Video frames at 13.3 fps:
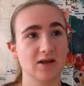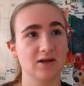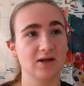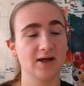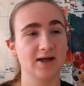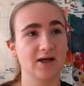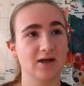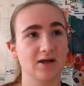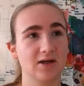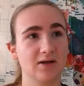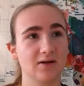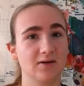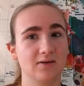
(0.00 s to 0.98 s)
Like,
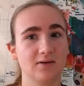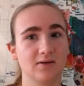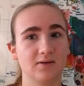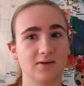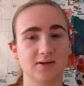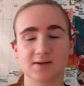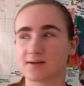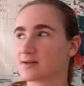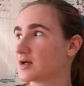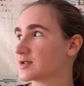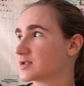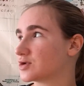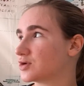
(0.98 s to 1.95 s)

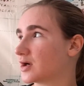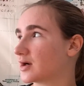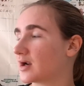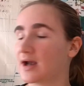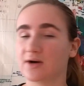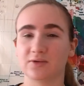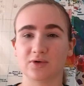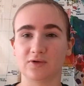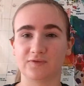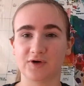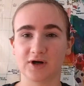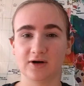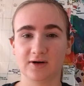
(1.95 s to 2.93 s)
there's a truck. I don't know
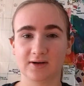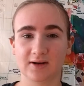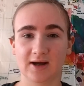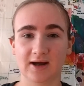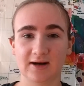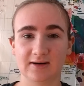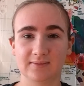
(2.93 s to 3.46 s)
if you're hearing that.